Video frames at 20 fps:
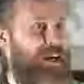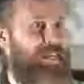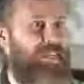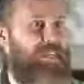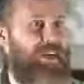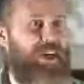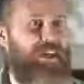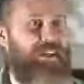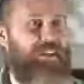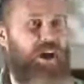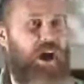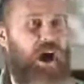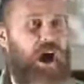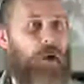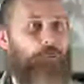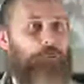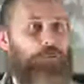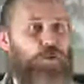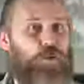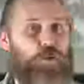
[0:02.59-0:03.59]
then
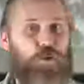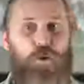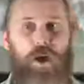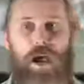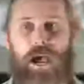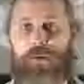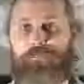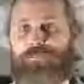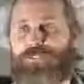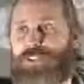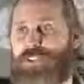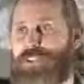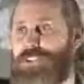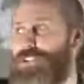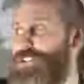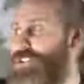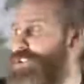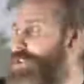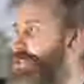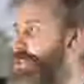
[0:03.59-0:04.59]
you have
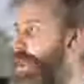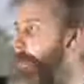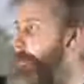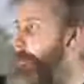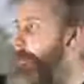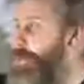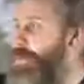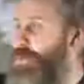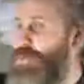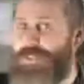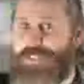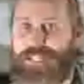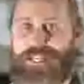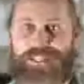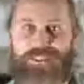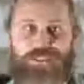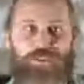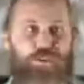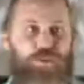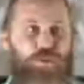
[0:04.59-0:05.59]
just stumbled
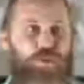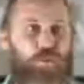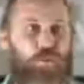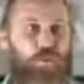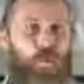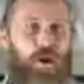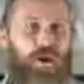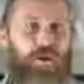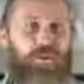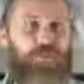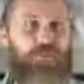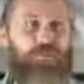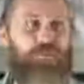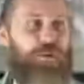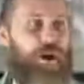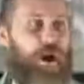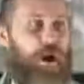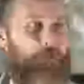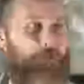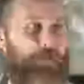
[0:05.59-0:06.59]
into one of
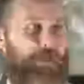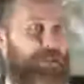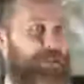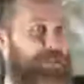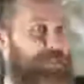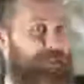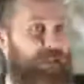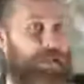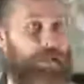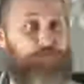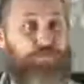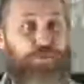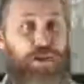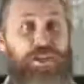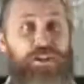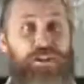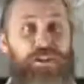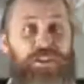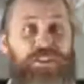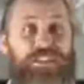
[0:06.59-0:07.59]
our biggest
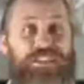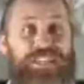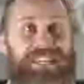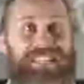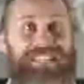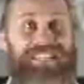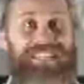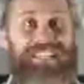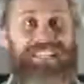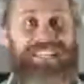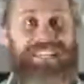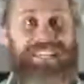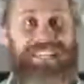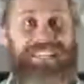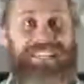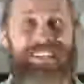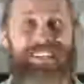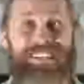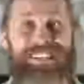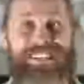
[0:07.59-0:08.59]
celebrations in the year.